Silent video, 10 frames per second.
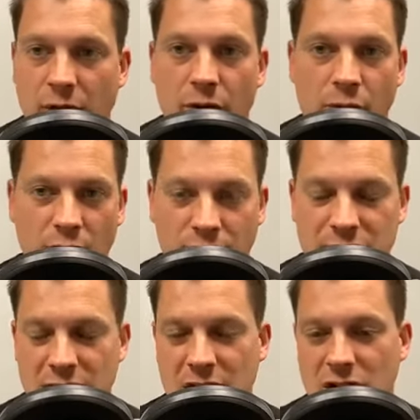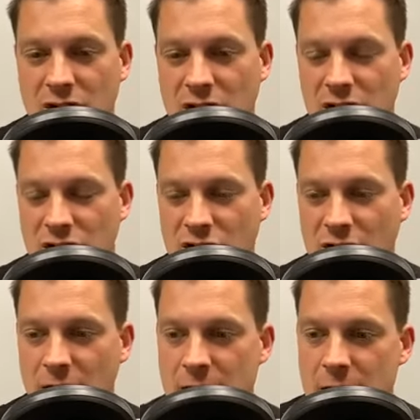the roof is in good
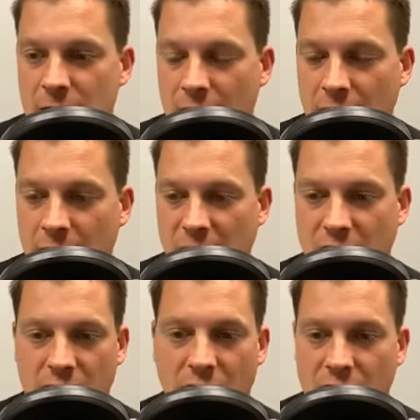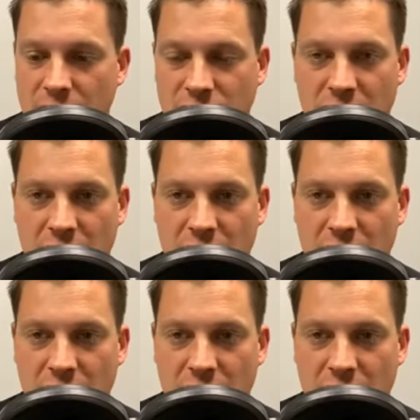condition, and there